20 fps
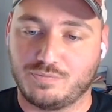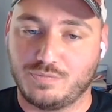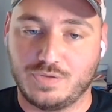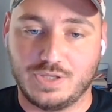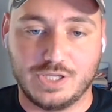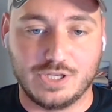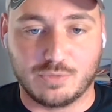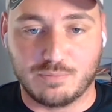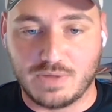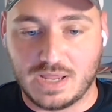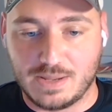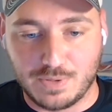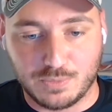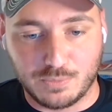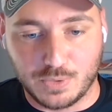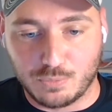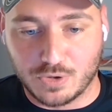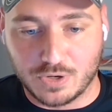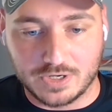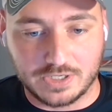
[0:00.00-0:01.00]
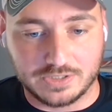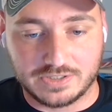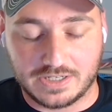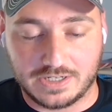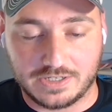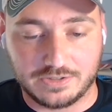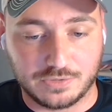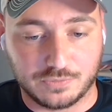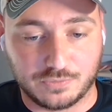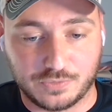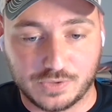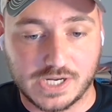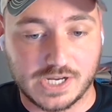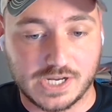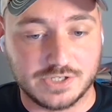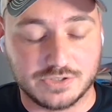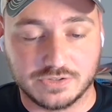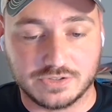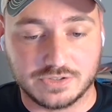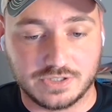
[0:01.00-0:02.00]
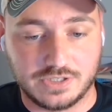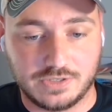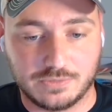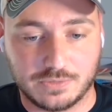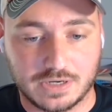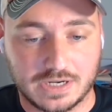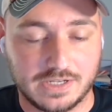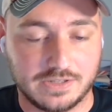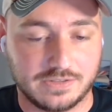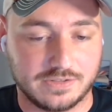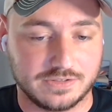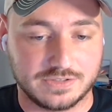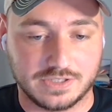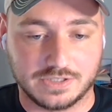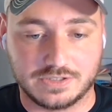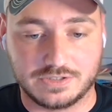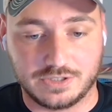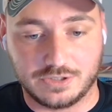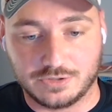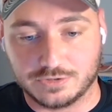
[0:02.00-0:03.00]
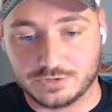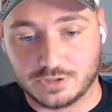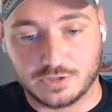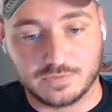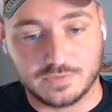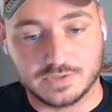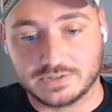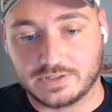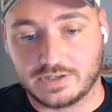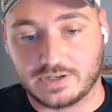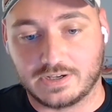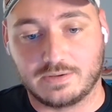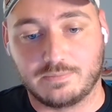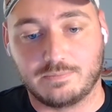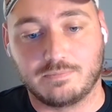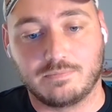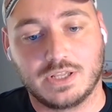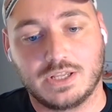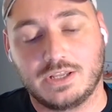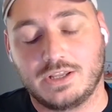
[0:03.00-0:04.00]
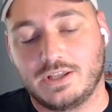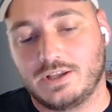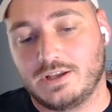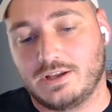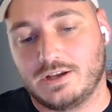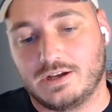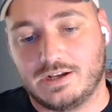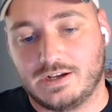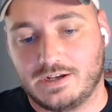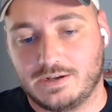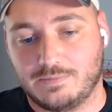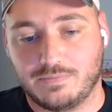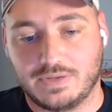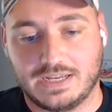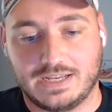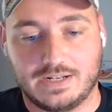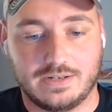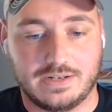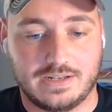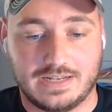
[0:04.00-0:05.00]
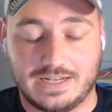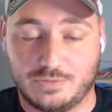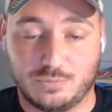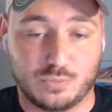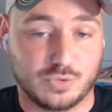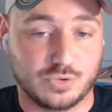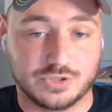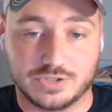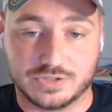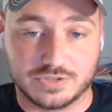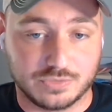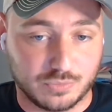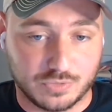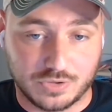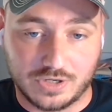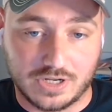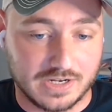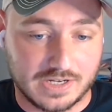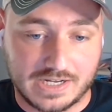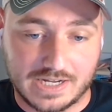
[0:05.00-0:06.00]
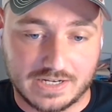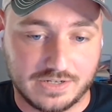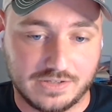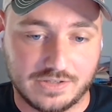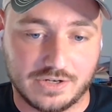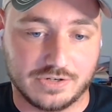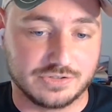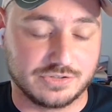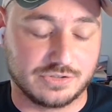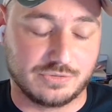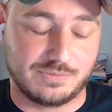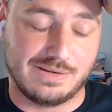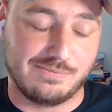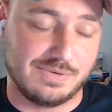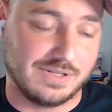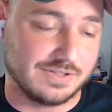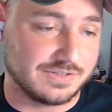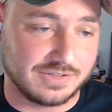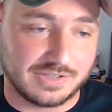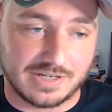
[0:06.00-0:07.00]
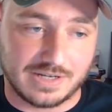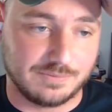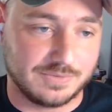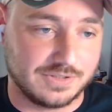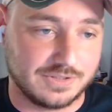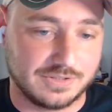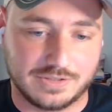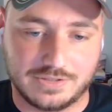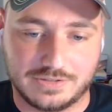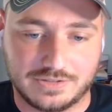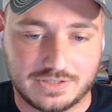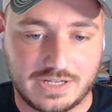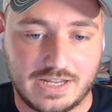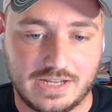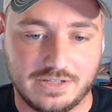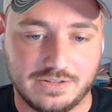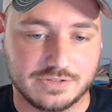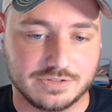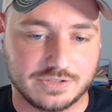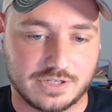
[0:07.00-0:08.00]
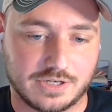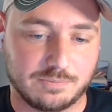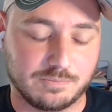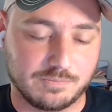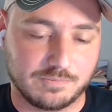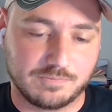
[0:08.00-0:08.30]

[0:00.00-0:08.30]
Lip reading: maybe we wanted to enter free agency, right? The 6 year service time. And we're not getting there. So maybe it's time to hang this up.